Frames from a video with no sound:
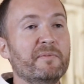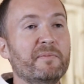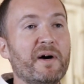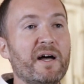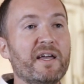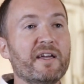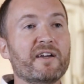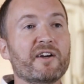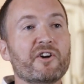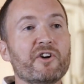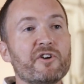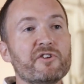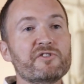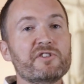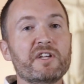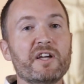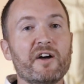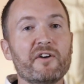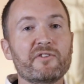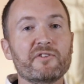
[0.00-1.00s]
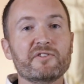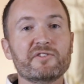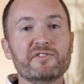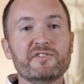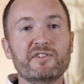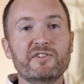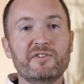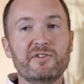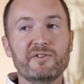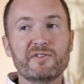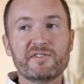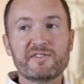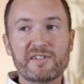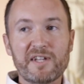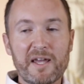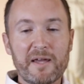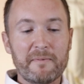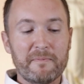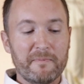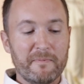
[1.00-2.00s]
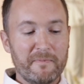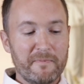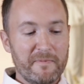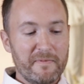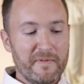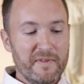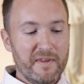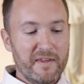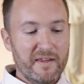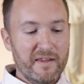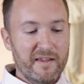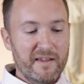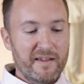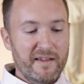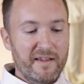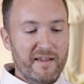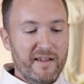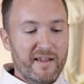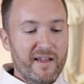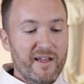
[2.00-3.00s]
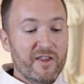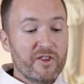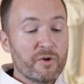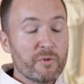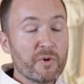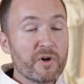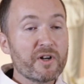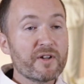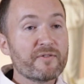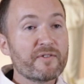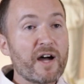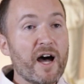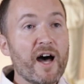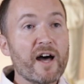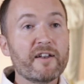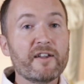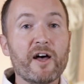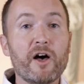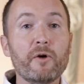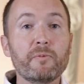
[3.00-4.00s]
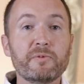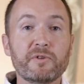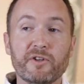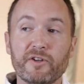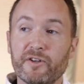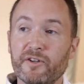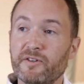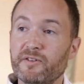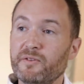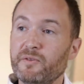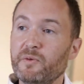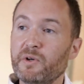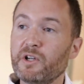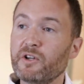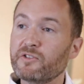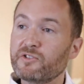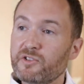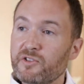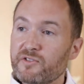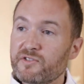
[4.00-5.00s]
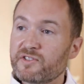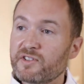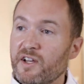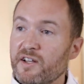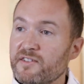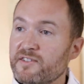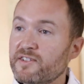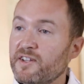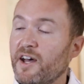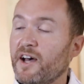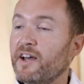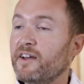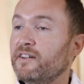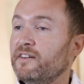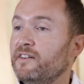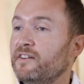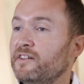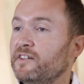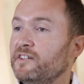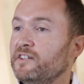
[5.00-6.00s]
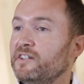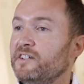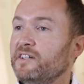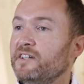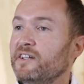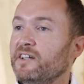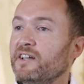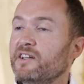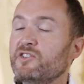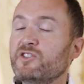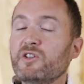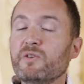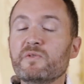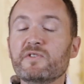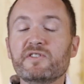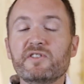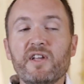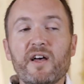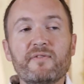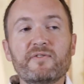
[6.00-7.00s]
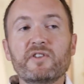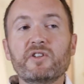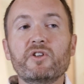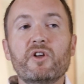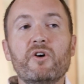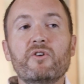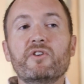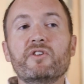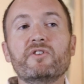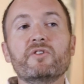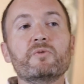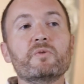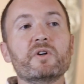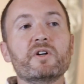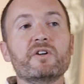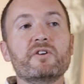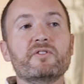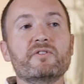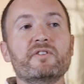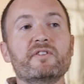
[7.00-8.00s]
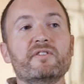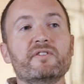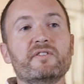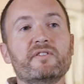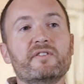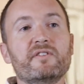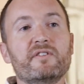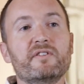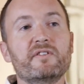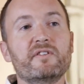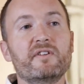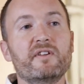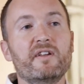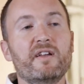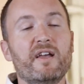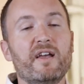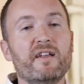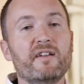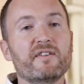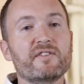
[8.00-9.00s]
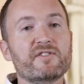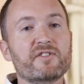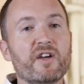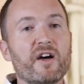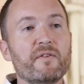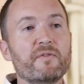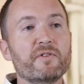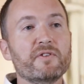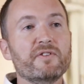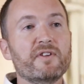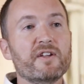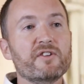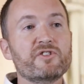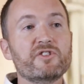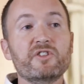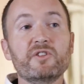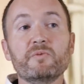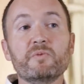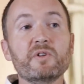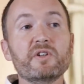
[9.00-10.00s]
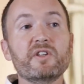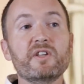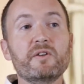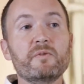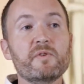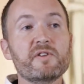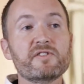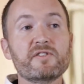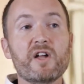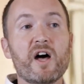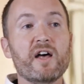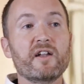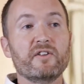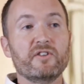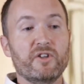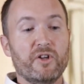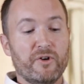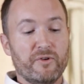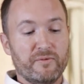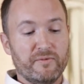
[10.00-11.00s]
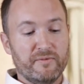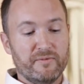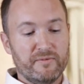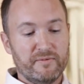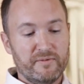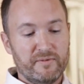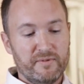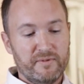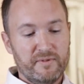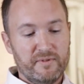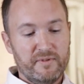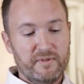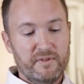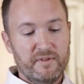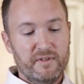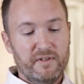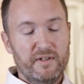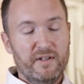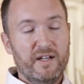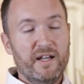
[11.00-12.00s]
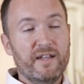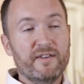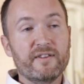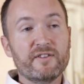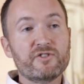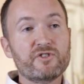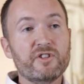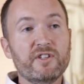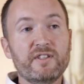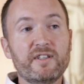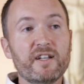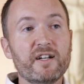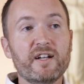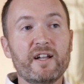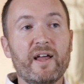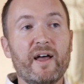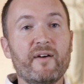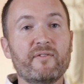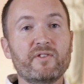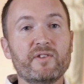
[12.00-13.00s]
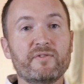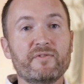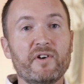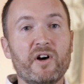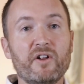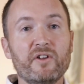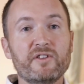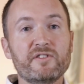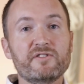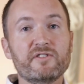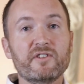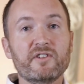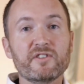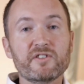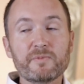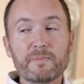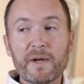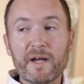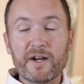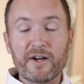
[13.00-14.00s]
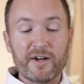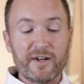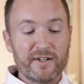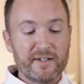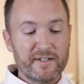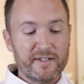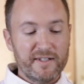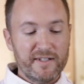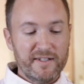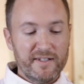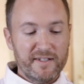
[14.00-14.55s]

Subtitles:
by encouraging others to do the same. The word of God helped her when her two sons died and she was left alone in the world, and discovered that she really was not alone and that she didn't have to fall into despair.